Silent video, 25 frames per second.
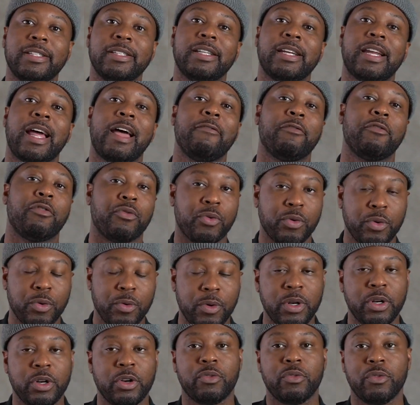and I've
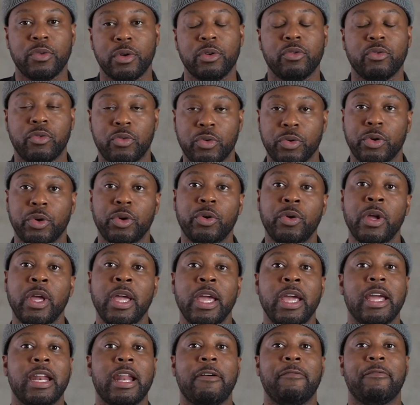grew and grew and grew,
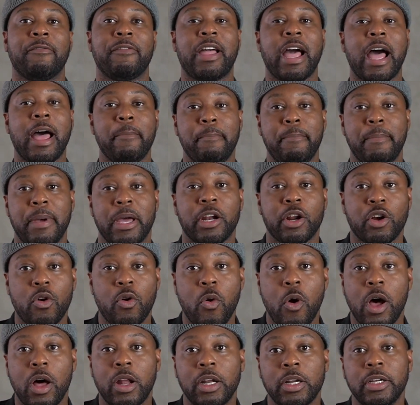and I've got better
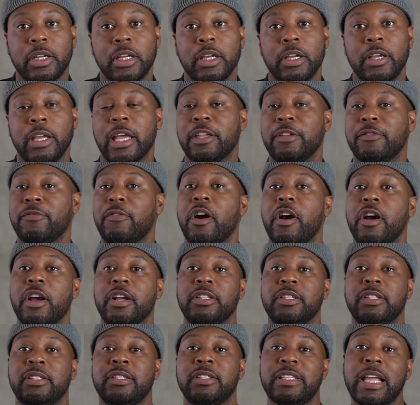quality as far
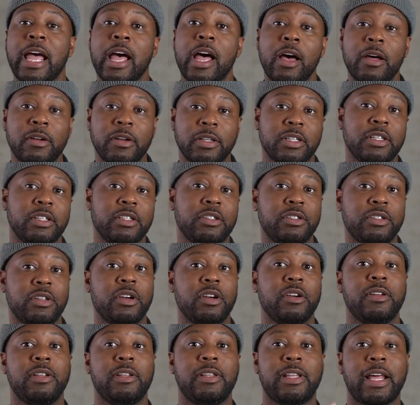as sound is
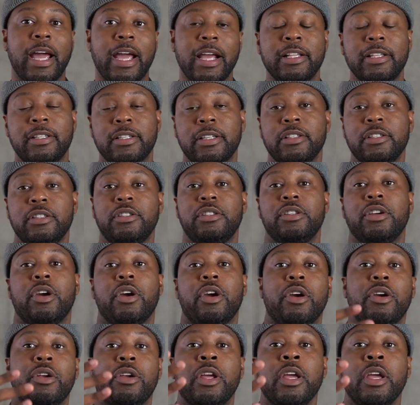concerned, light is concerned,